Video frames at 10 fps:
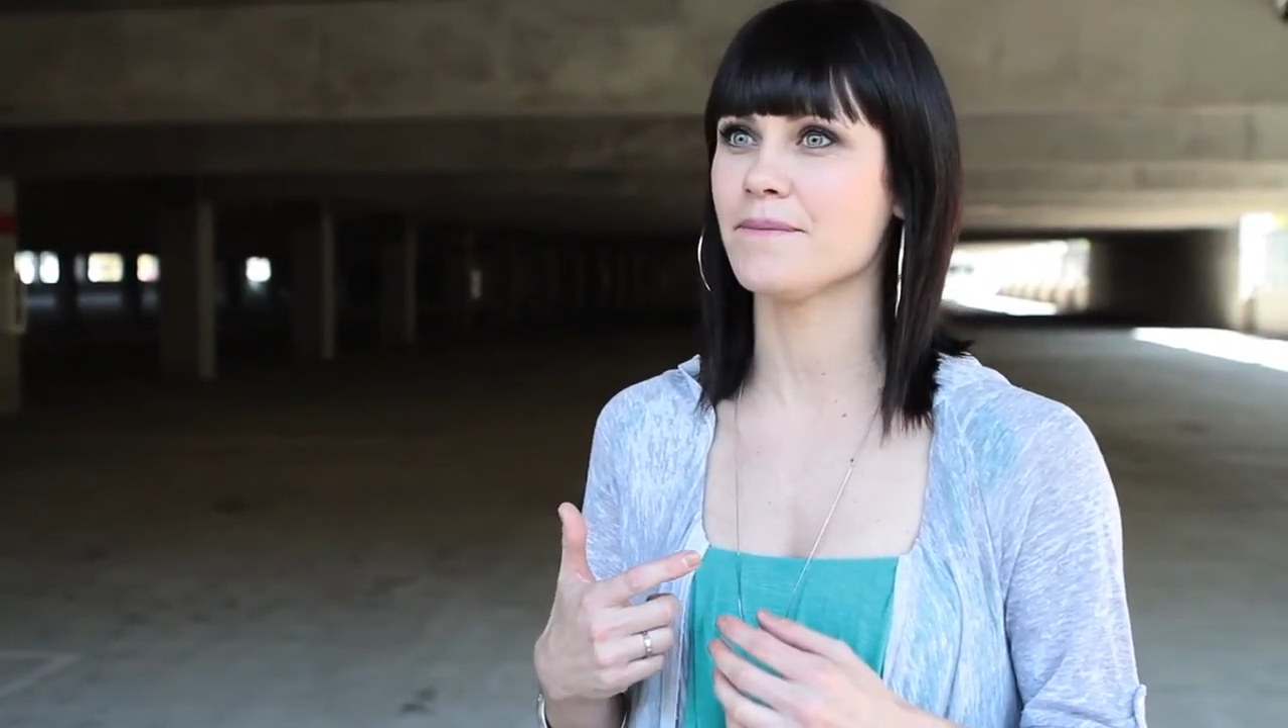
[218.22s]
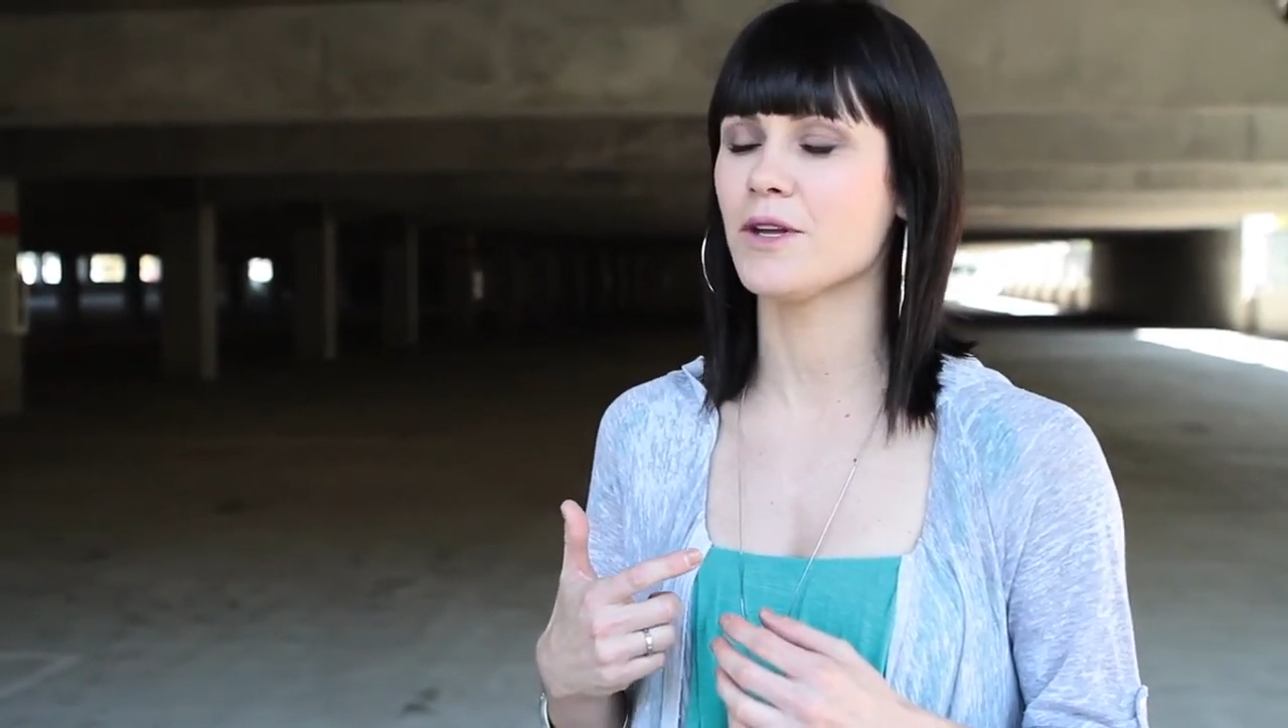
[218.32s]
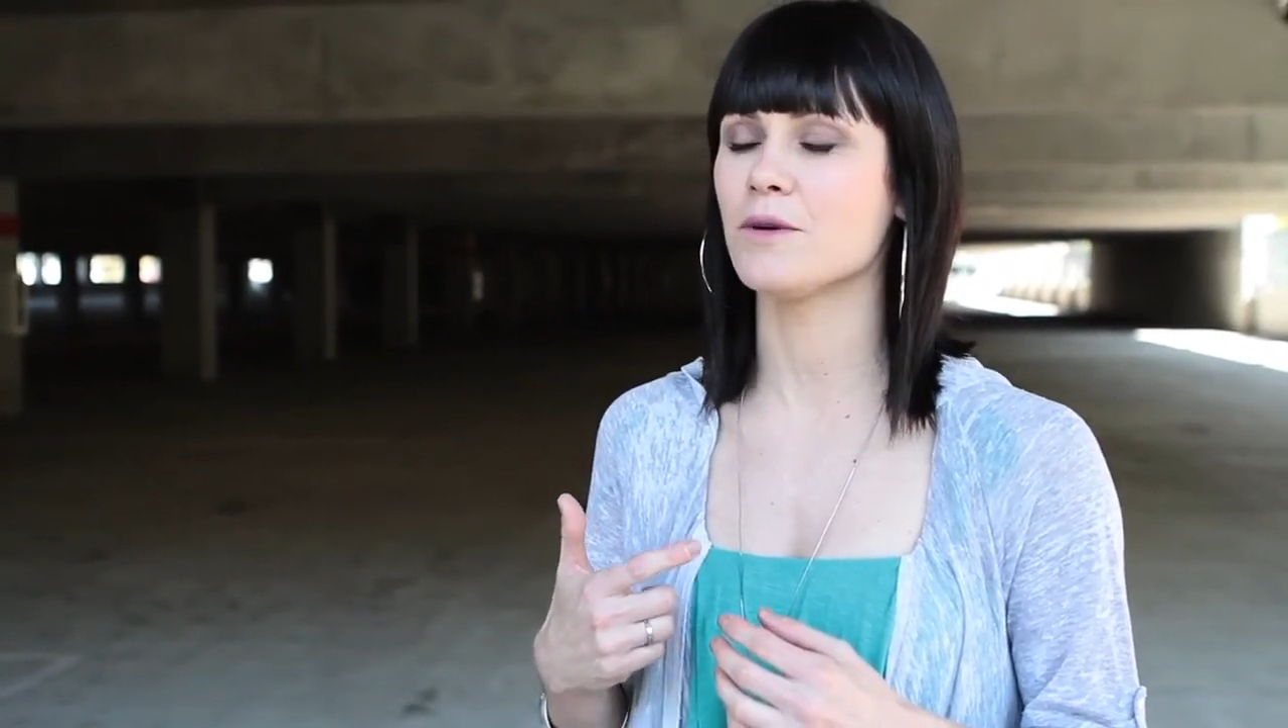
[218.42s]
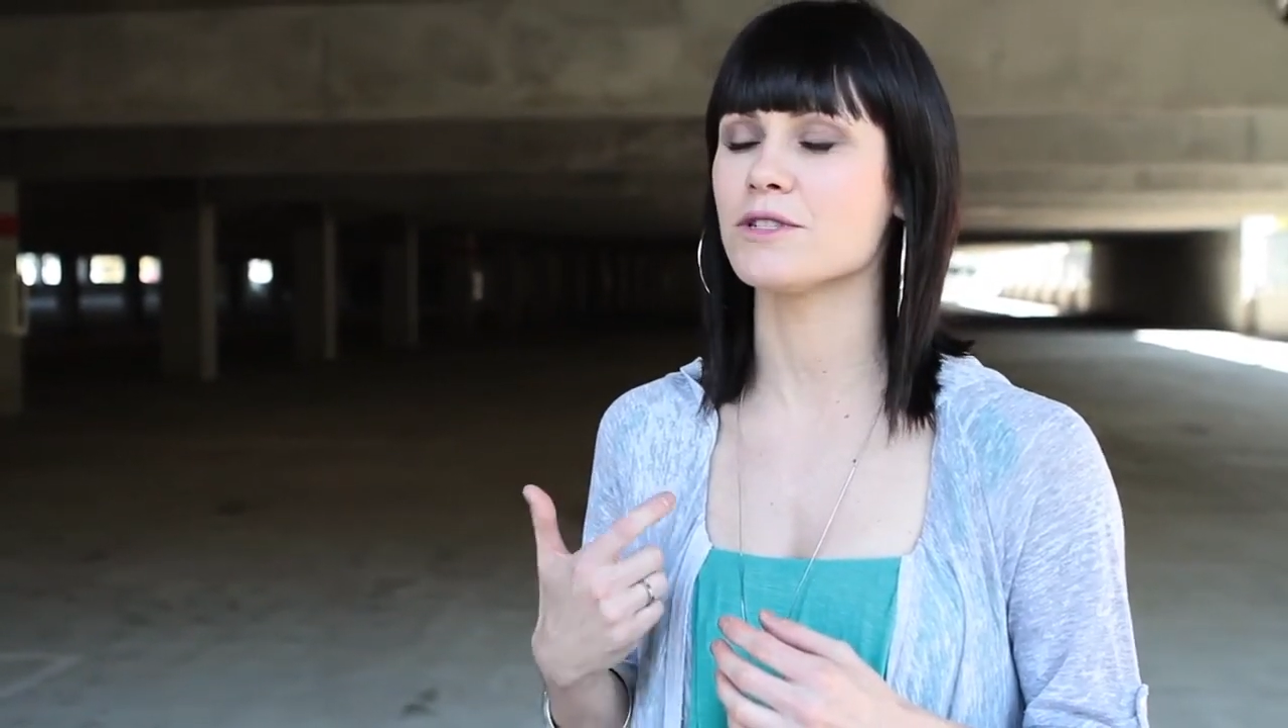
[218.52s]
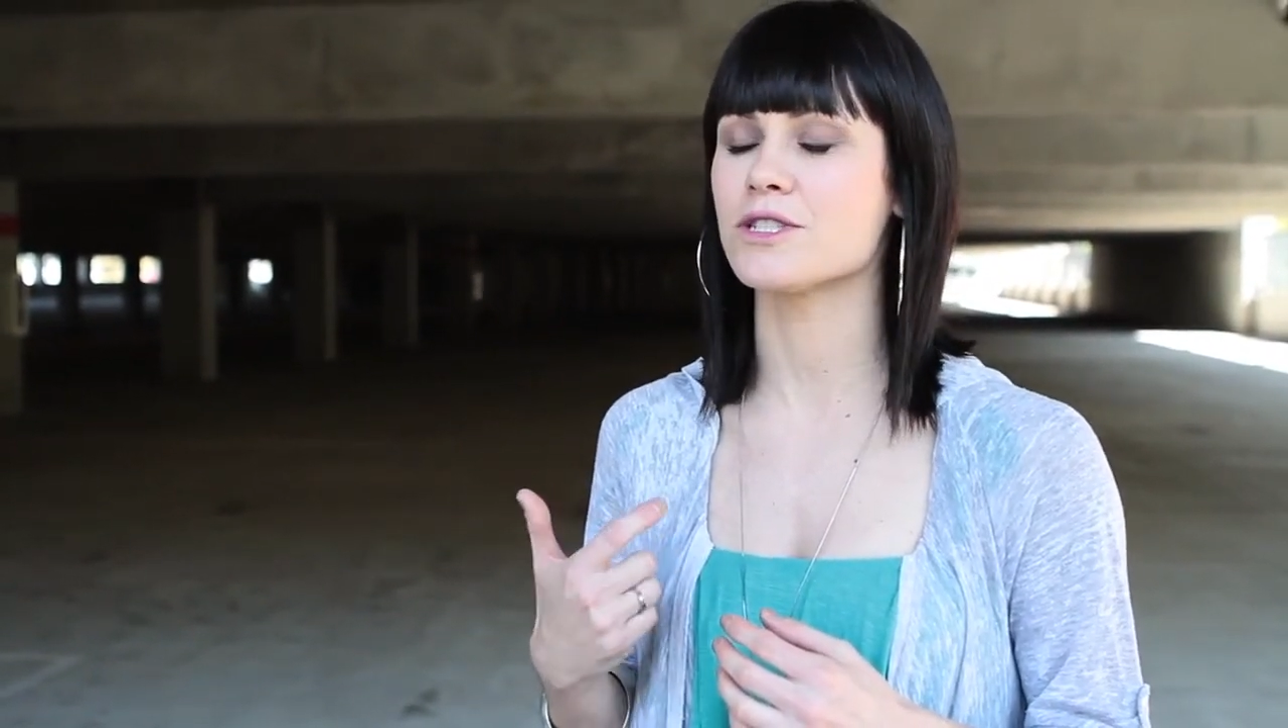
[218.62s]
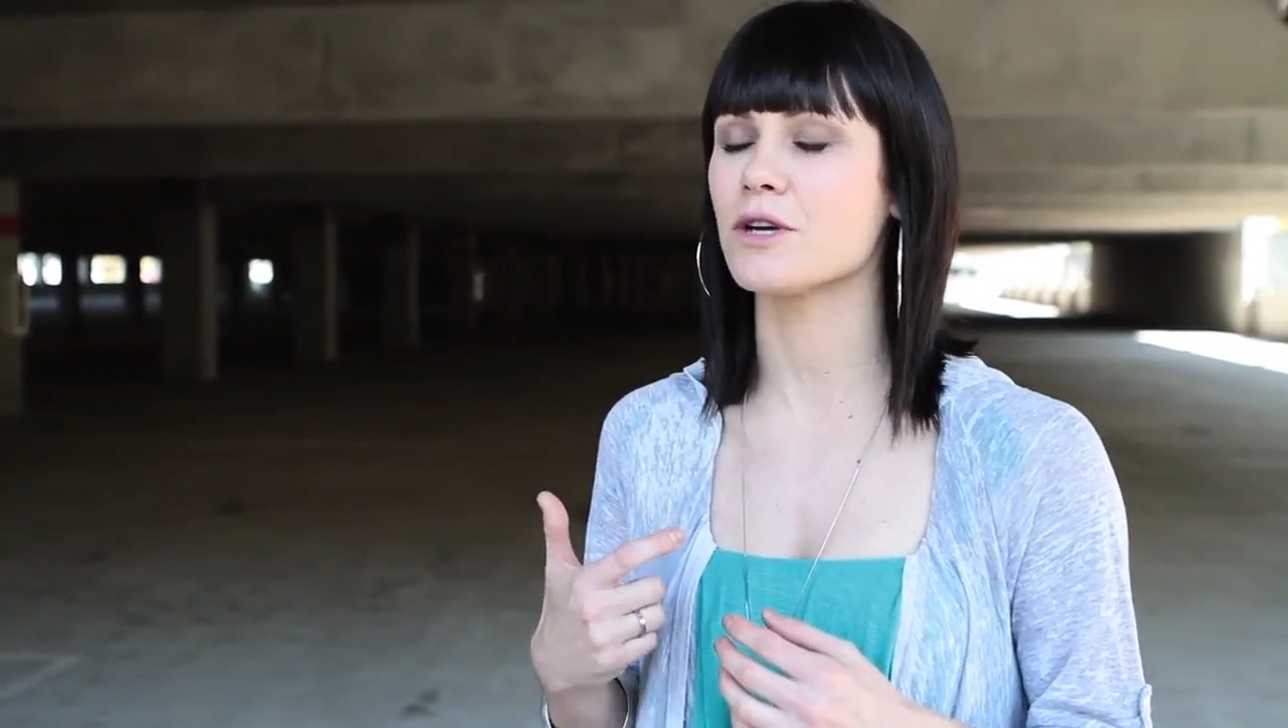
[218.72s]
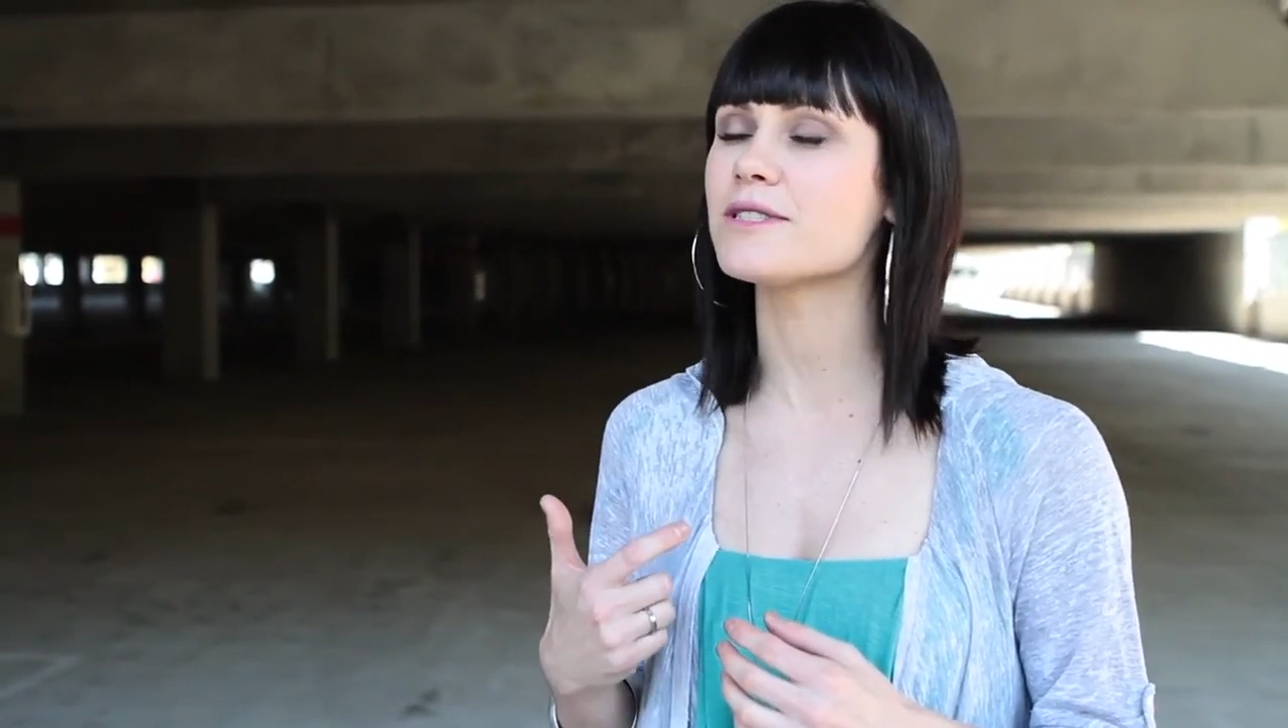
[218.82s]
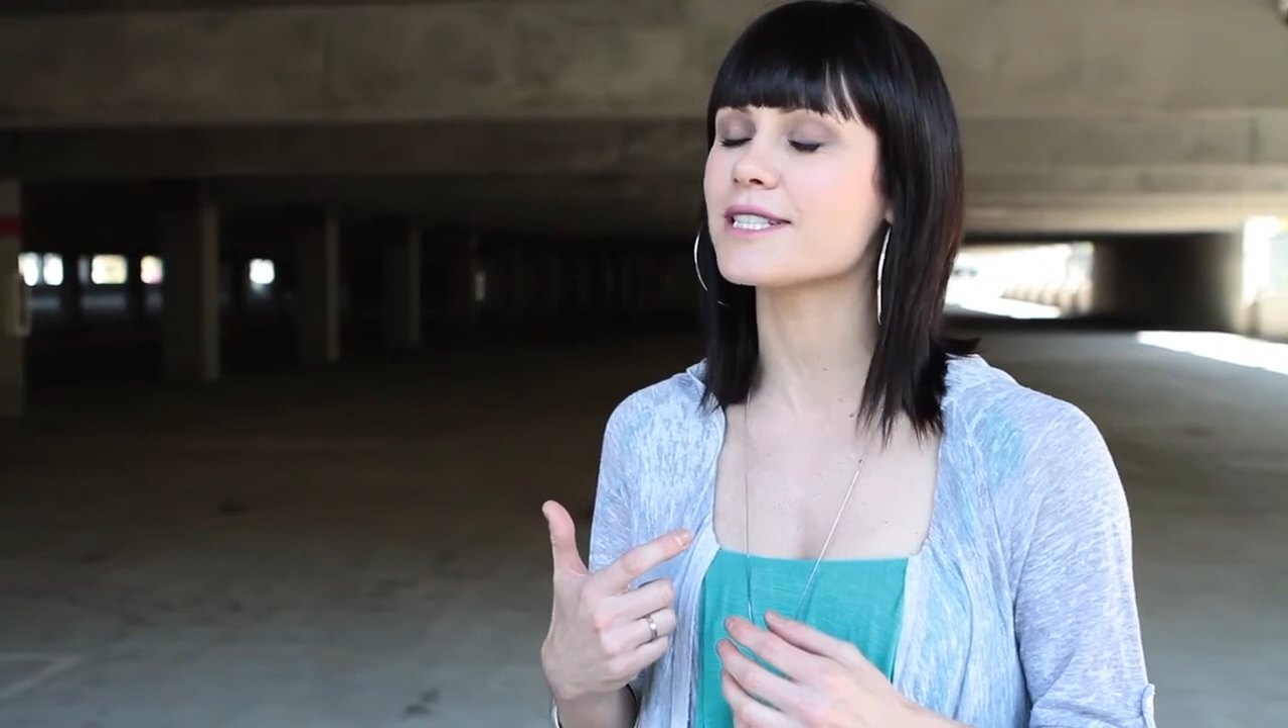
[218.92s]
who was so